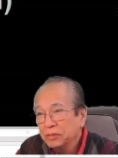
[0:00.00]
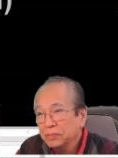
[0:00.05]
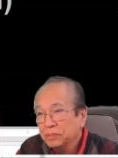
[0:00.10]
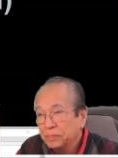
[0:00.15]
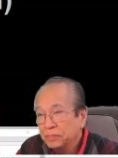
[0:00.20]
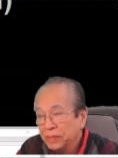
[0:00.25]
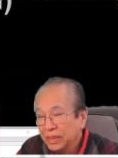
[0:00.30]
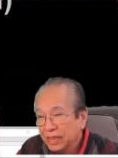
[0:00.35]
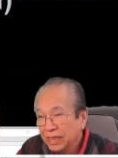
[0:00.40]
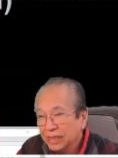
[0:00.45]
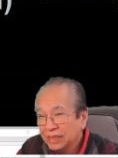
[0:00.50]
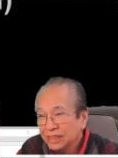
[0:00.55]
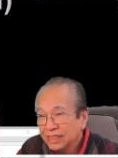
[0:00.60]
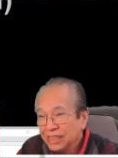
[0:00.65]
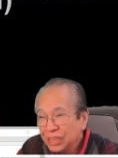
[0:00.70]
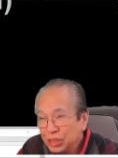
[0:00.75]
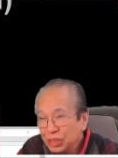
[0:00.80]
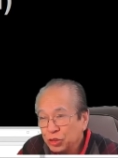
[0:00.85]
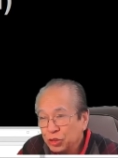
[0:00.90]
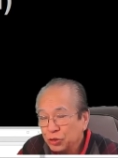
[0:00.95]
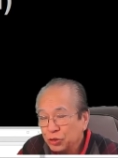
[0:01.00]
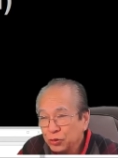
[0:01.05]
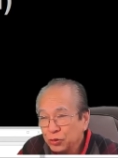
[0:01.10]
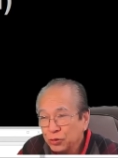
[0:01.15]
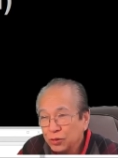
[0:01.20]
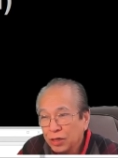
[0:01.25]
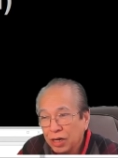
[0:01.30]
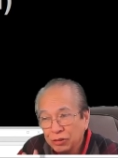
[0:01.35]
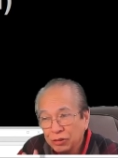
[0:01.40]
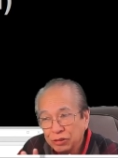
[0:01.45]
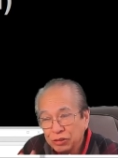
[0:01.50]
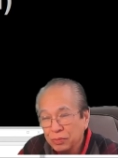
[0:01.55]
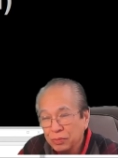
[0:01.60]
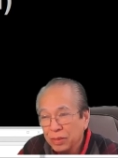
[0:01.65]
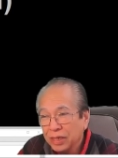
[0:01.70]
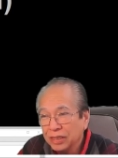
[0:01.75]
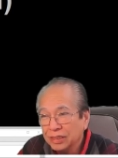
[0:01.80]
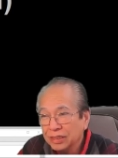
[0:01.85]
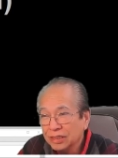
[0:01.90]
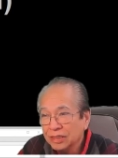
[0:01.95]
but I'll teach you how to
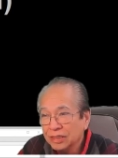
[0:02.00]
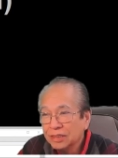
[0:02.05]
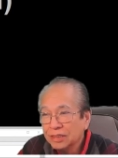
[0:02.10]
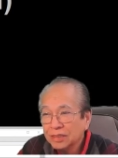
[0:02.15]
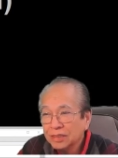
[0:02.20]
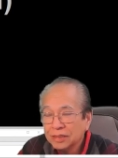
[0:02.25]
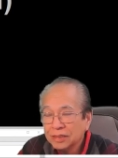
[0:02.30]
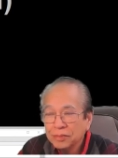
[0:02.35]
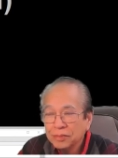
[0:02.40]
make this